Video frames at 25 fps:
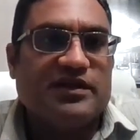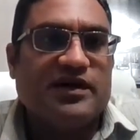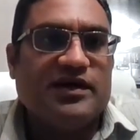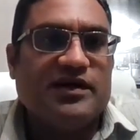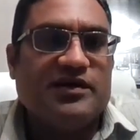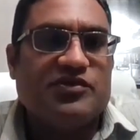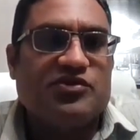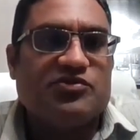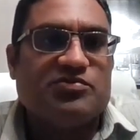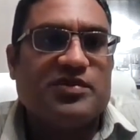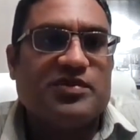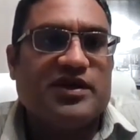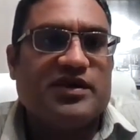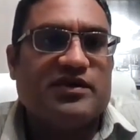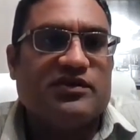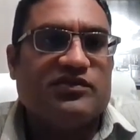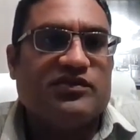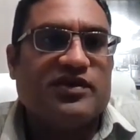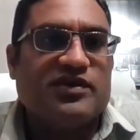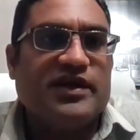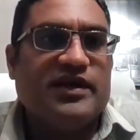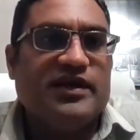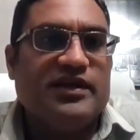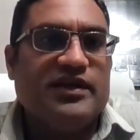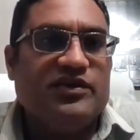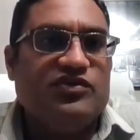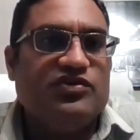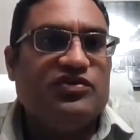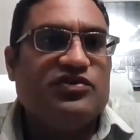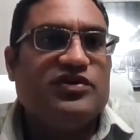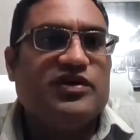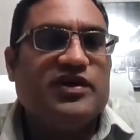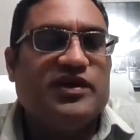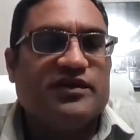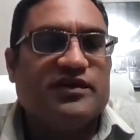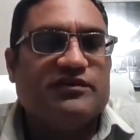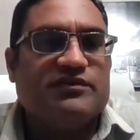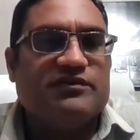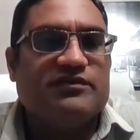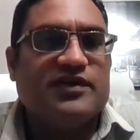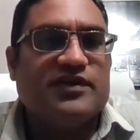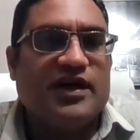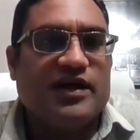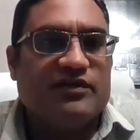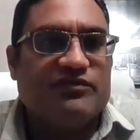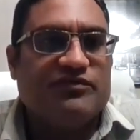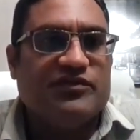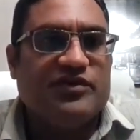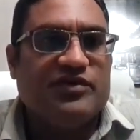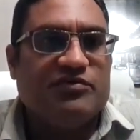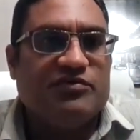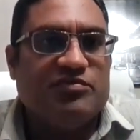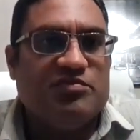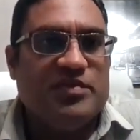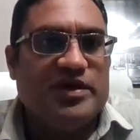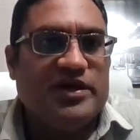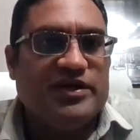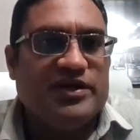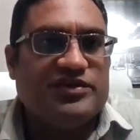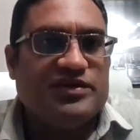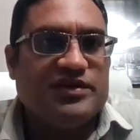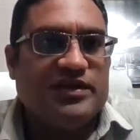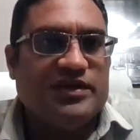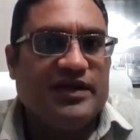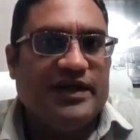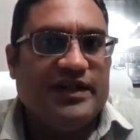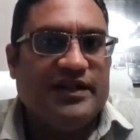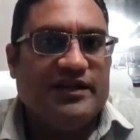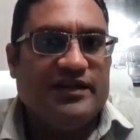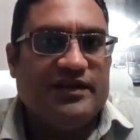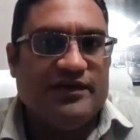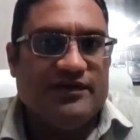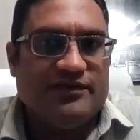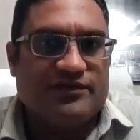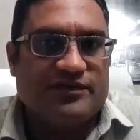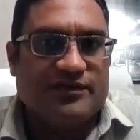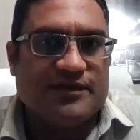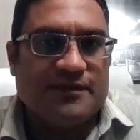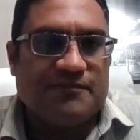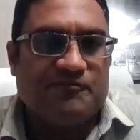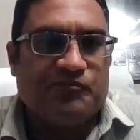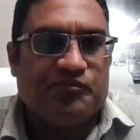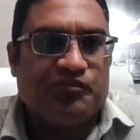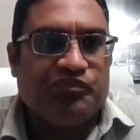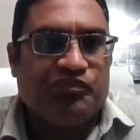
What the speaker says: times because I do give a lot of information in this.